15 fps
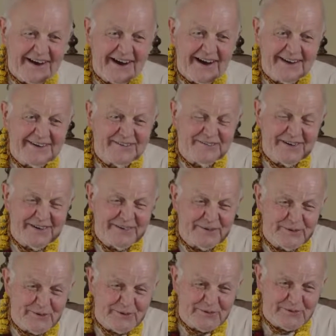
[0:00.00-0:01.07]
I created
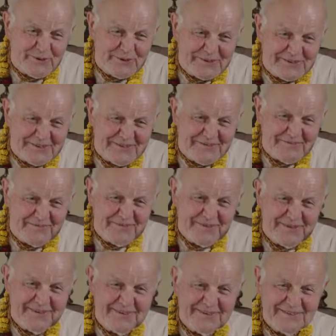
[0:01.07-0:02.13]
your good fortune.
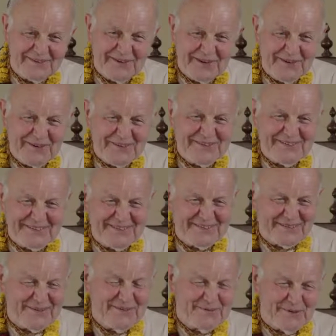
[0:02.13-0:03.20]
So I heard
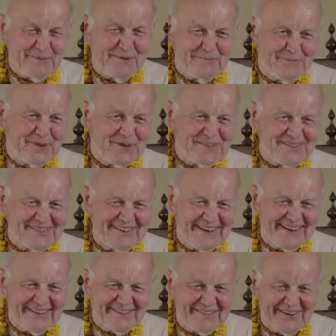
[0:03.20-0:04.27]
this from him personally.
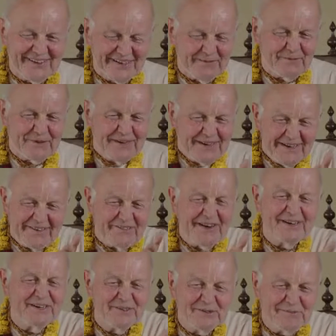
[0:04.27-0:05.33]
I created him right
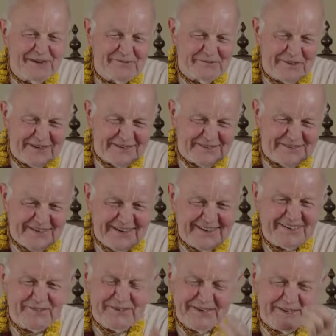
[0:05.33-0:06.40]
into my face. I
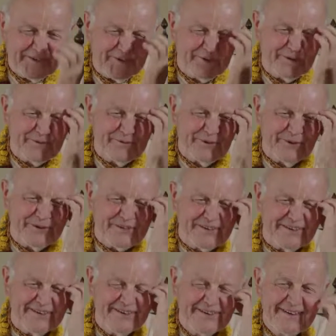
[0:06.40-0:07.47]
created your good
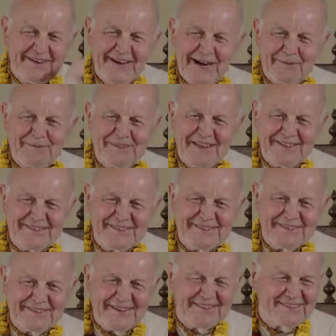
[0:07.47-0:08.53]
fortune. I mean, that's a
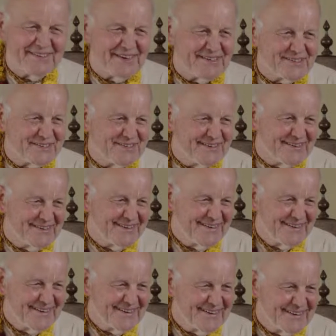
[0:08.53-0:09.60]
sensational
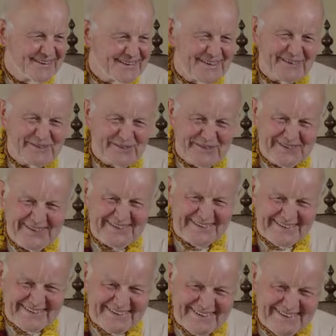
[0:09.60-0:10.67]
thing to hear.